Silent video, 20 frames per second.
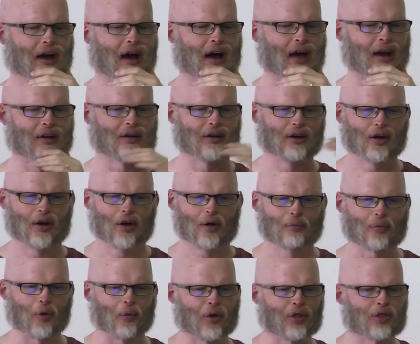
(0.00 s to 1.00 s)

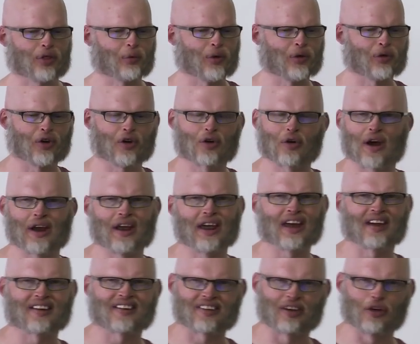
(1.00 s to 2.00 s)
But with
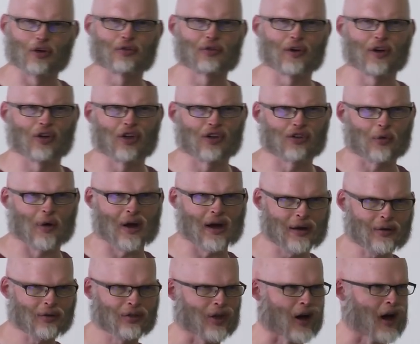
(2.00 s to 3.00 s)
Ukrainian, I still feel this
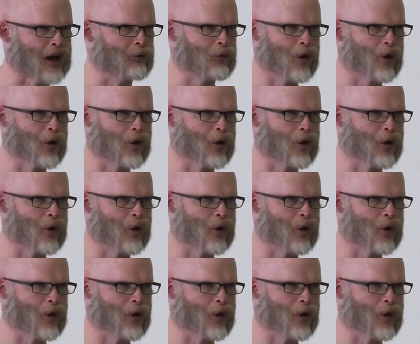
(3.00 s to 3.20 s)
way, that I